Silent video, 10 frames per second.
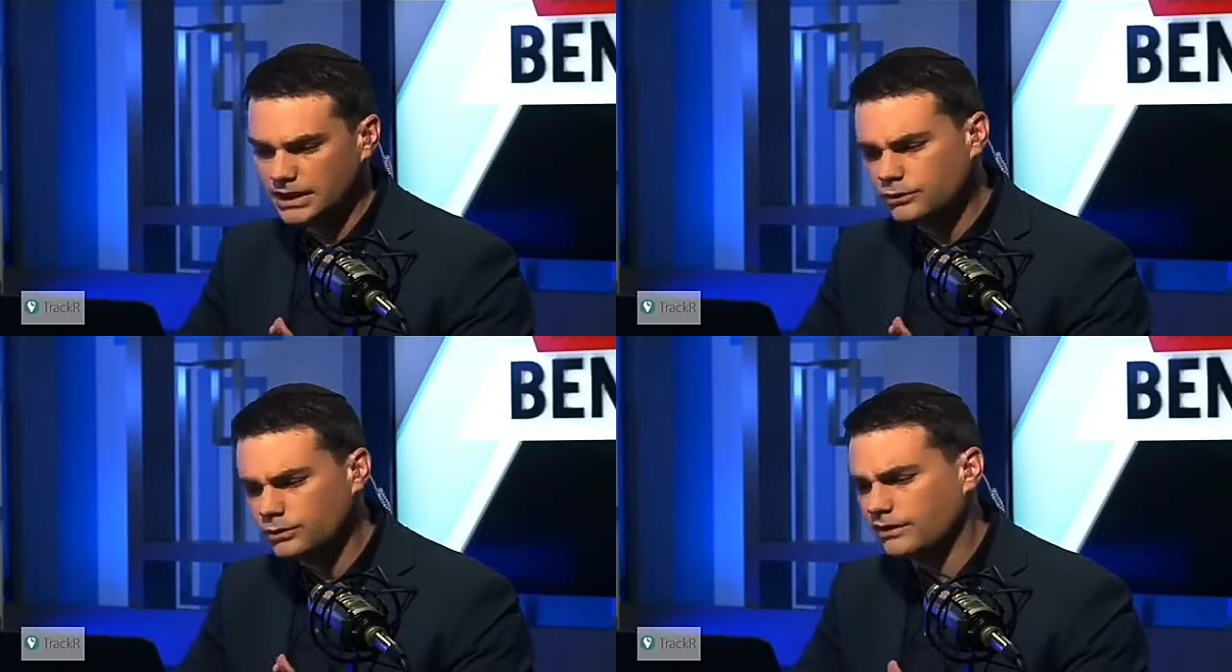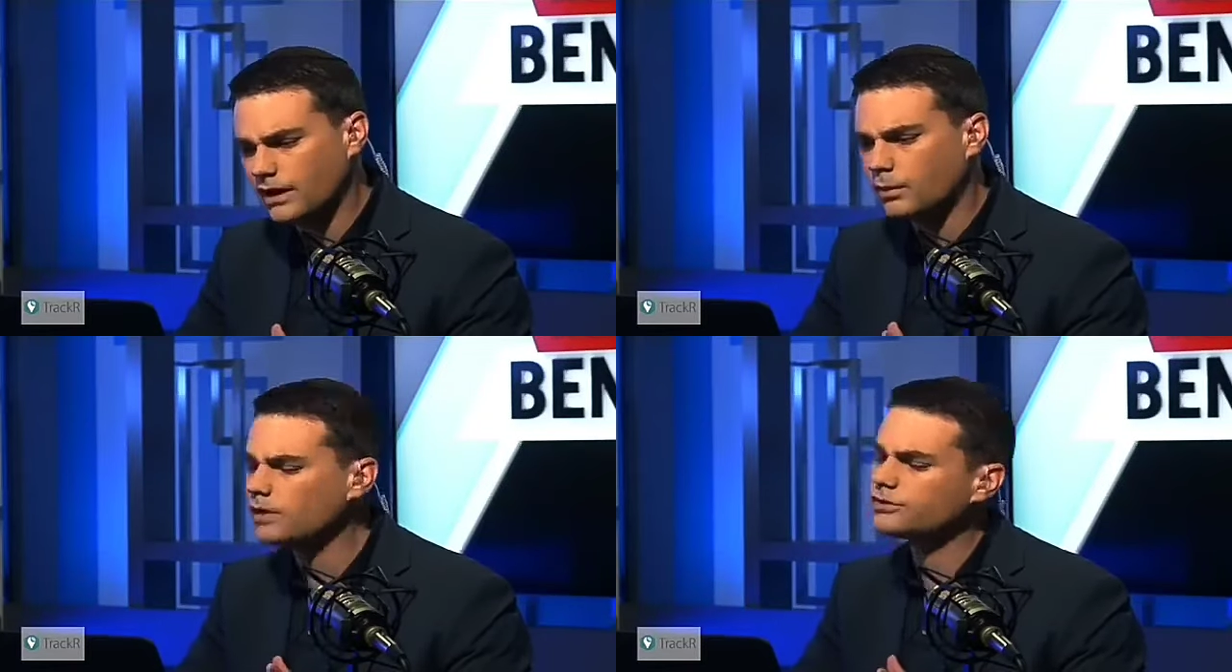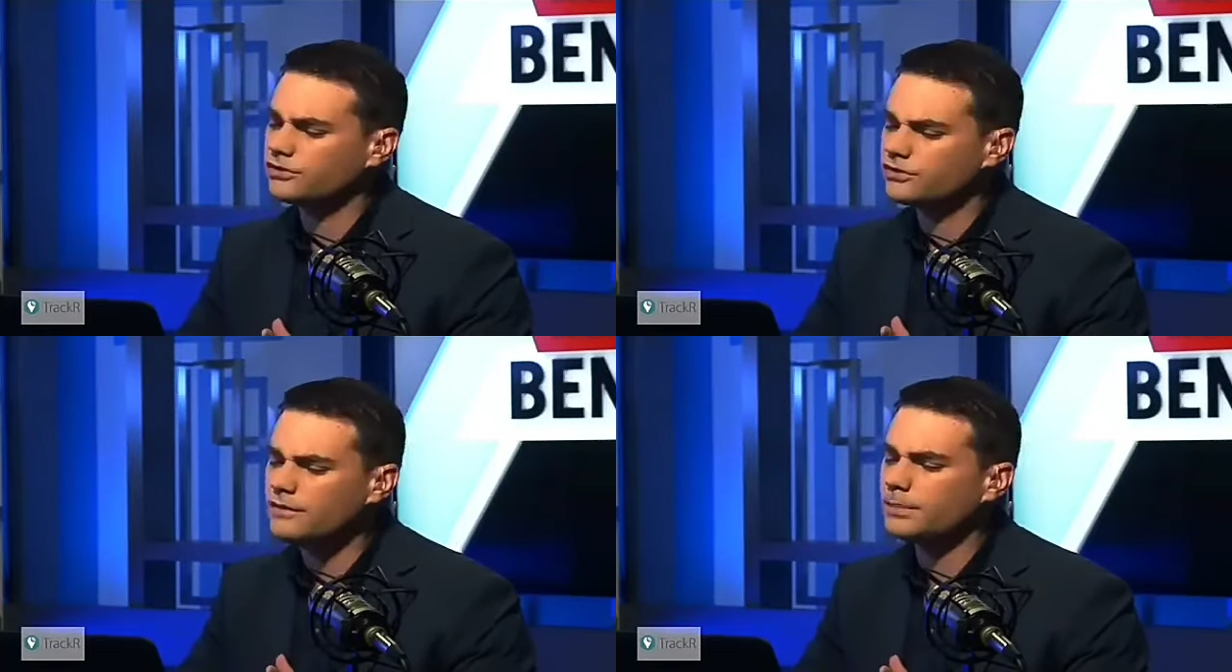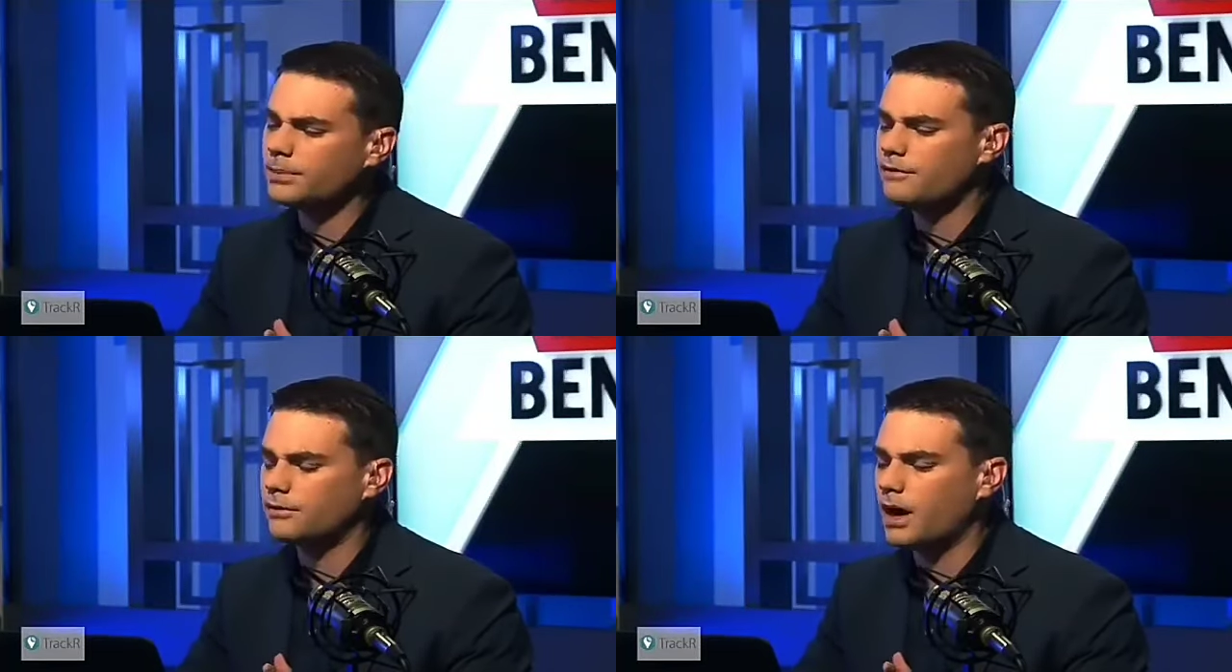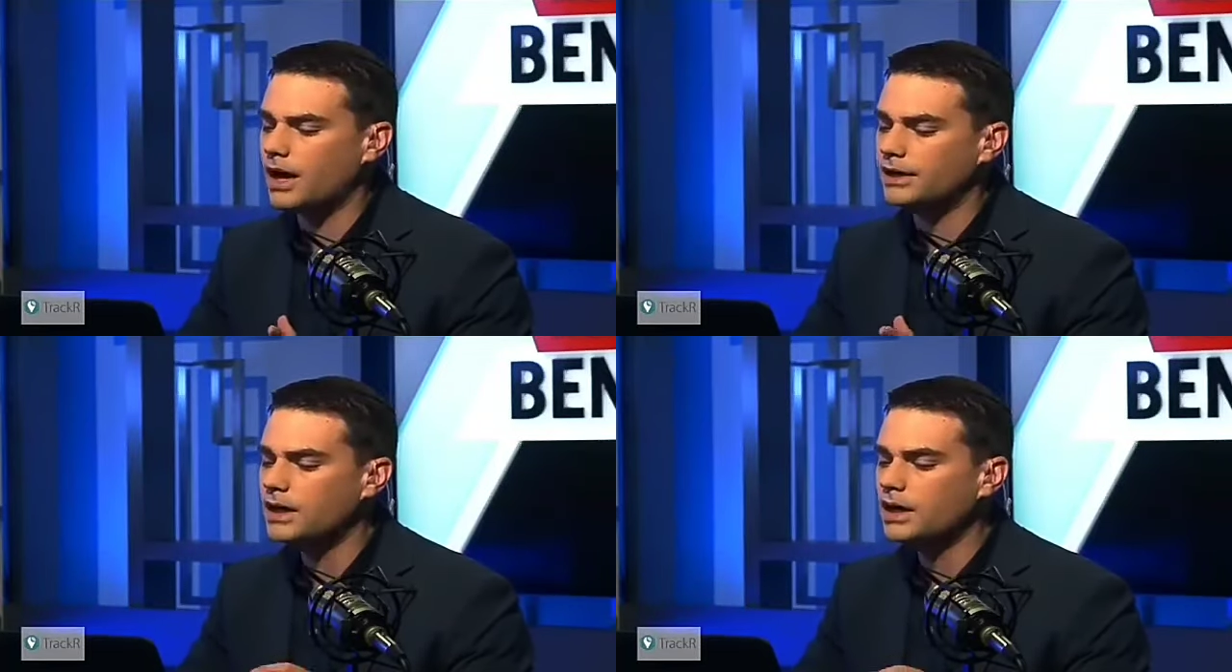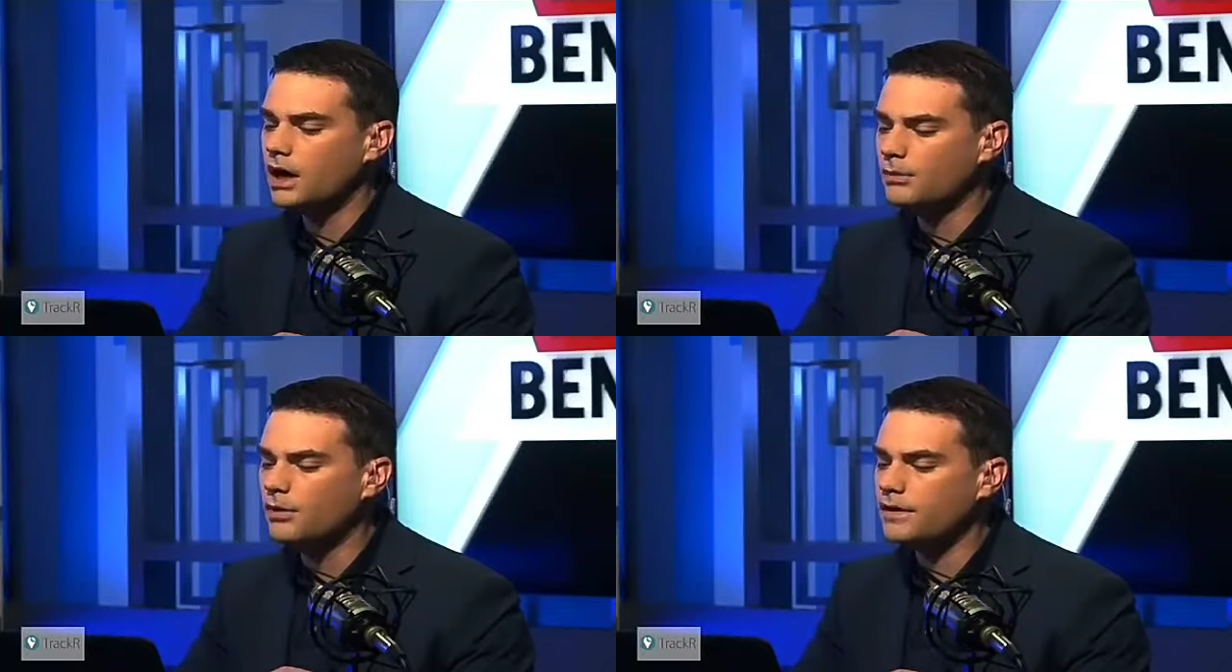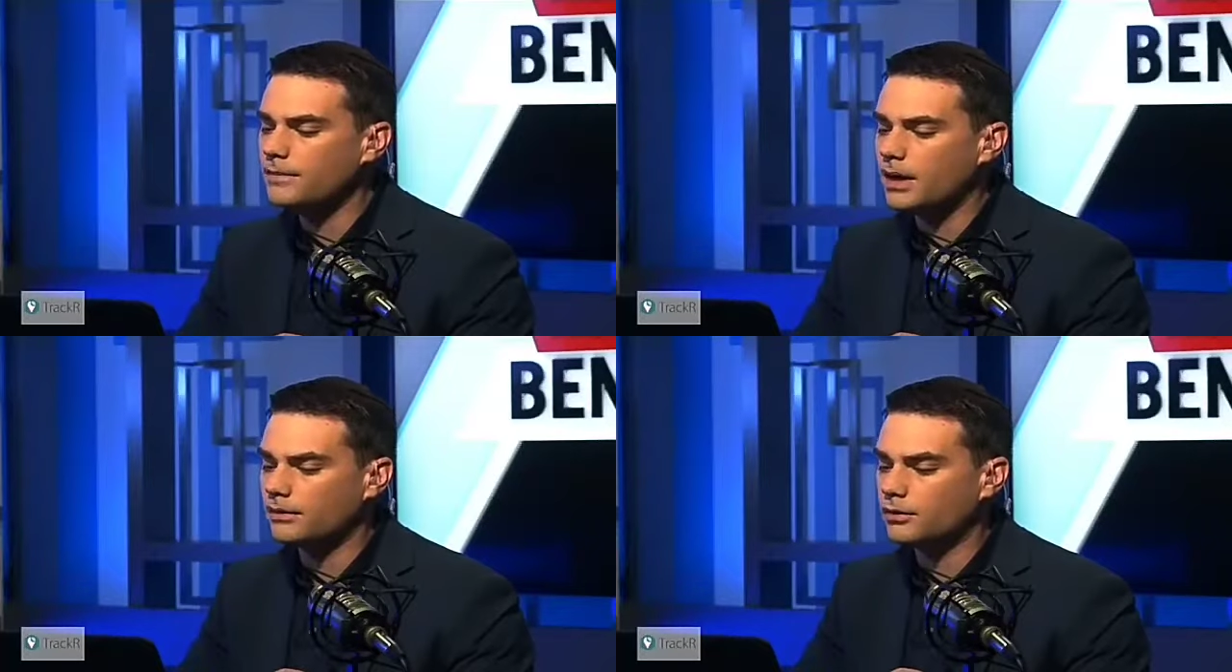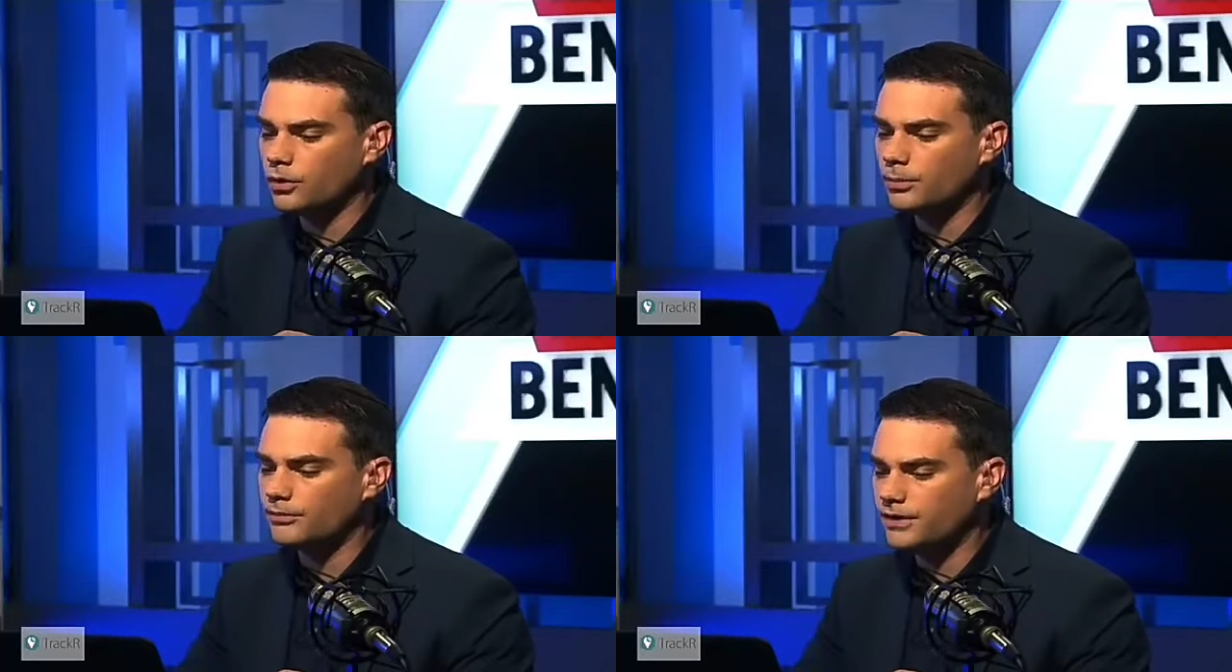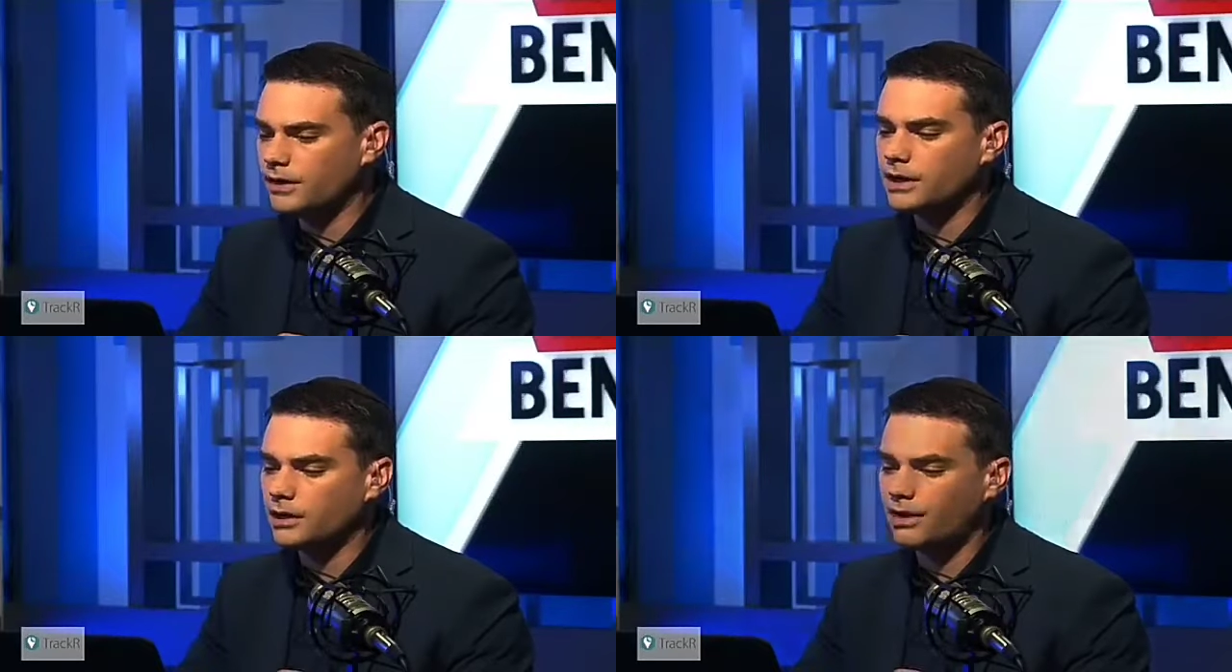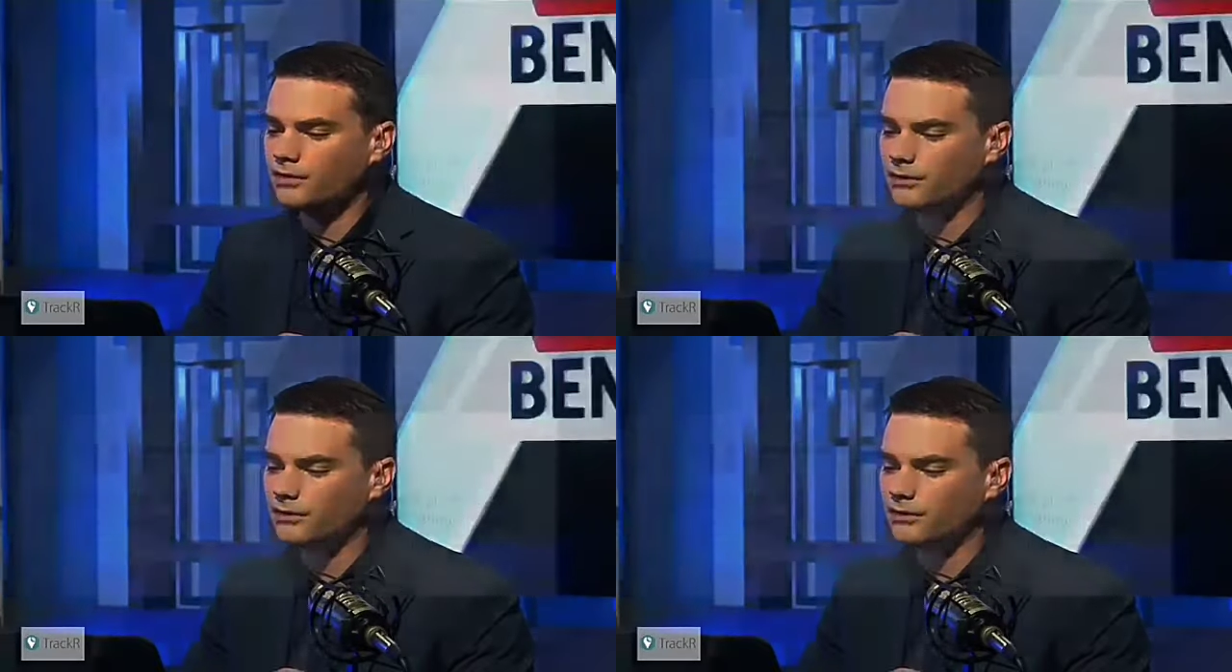he tweets out, "Watching Save It Private Ryan, a movie about a group of very